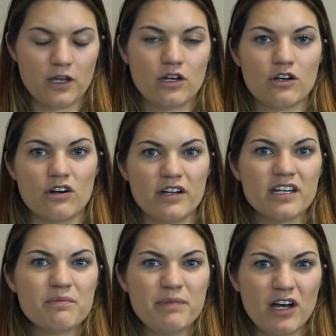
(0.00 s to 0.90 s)

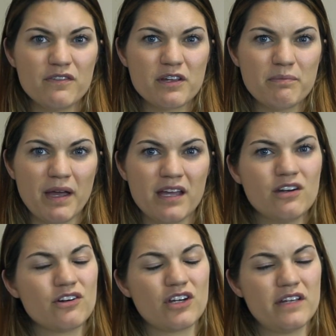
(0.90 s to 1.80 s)
chronic pelvic pain
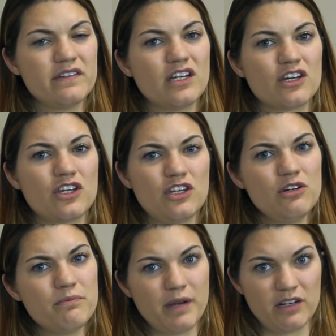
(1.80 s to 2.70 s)
or even
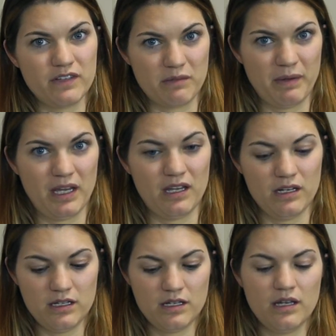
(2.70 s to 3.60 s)
acute pelvic
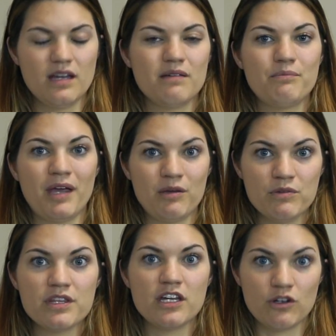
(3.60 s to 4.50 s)
pain, pain
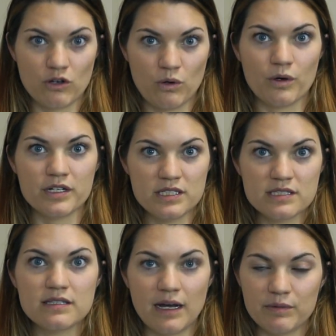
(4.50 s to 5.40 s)
with
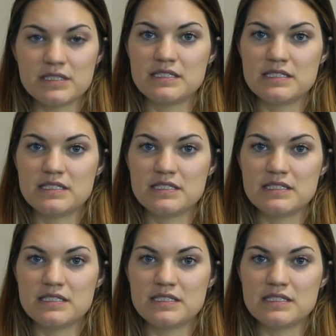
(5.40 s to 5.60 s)
intercourse, that one